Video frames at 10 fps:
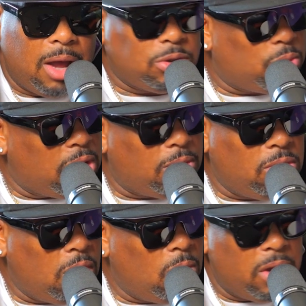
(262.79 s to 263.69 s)
was
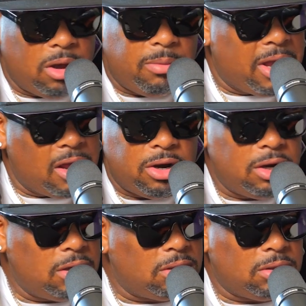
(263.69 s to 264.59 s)
well
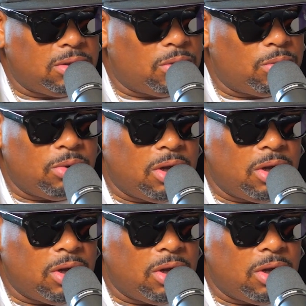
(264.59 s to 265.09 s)
mannered. Grew